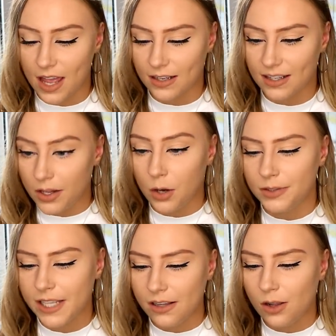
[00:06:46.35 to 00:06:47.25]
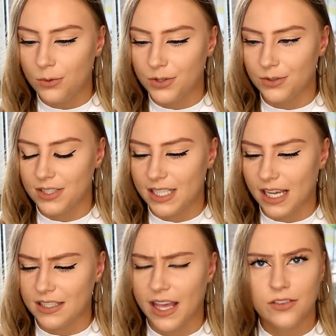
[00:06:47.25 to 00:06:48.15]
And the hotel owner
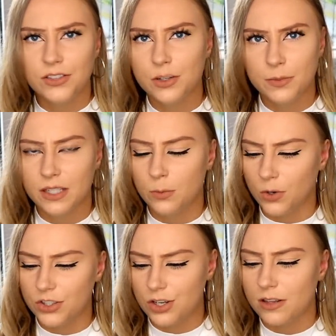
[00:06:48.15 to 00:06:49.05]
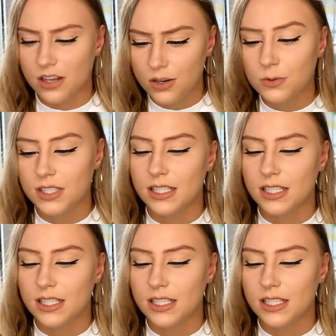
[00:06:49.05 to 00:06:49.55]
says, haven't you been watching the news?